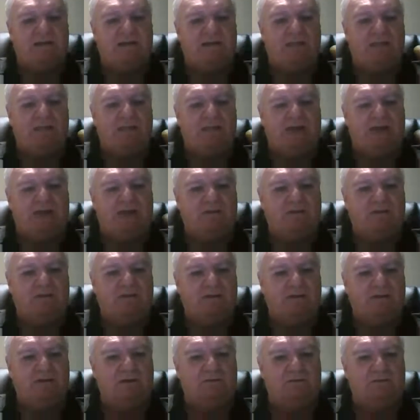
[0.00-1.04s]
Have a look
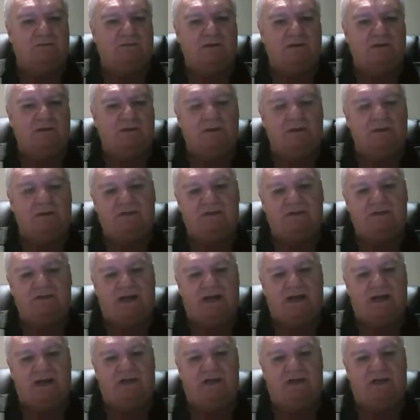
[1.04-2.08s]
at what you have
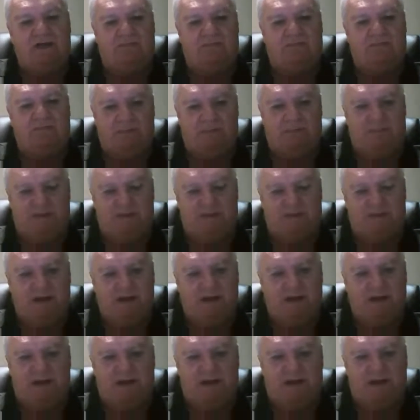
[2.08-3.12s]
gained from this.
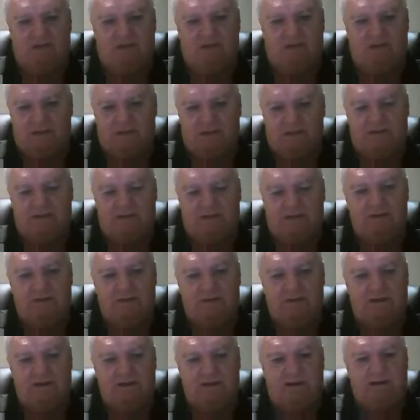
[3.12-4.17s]
Have a look at the new
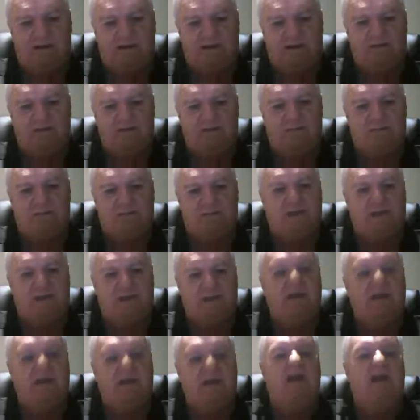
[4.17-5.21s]
connections you've made.
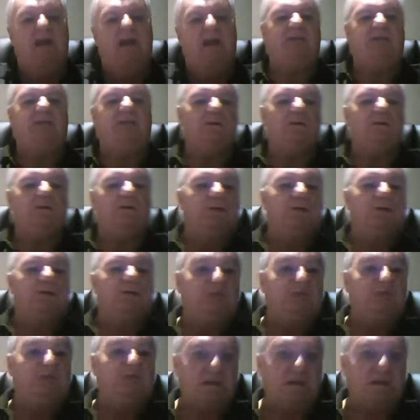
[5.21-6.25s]
Have a look at what you
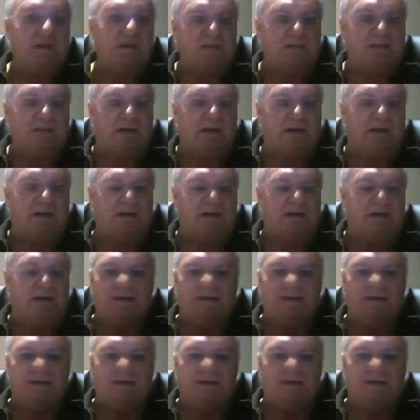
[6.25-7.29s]
need to make. That's a
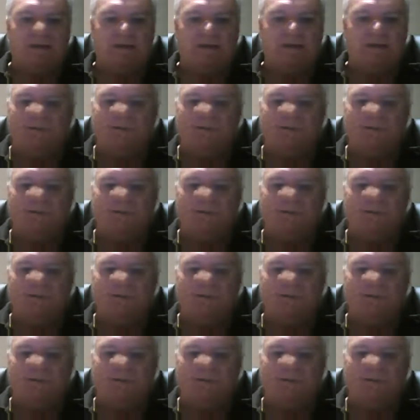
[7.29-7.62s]
positive.